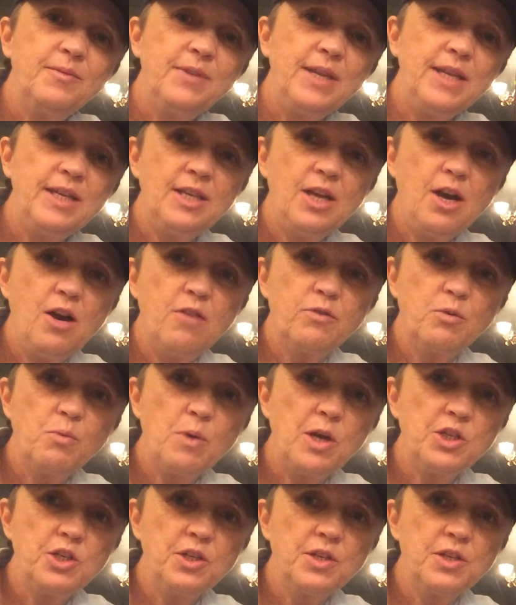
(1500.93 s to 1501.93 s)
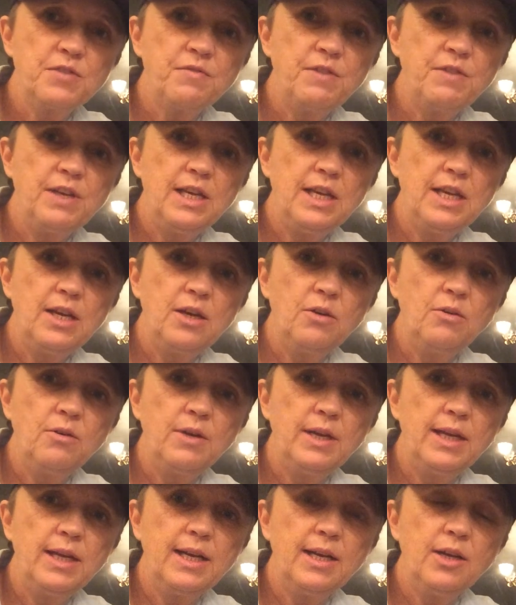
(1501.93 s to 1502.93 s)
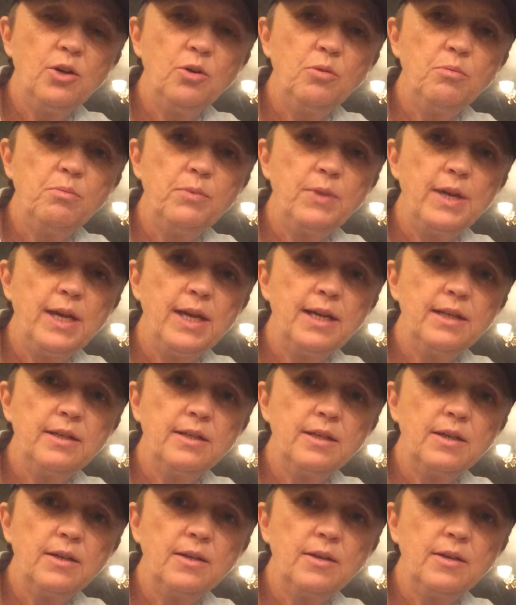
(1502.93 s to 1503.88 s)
Thank y'all for watching this video, I hope that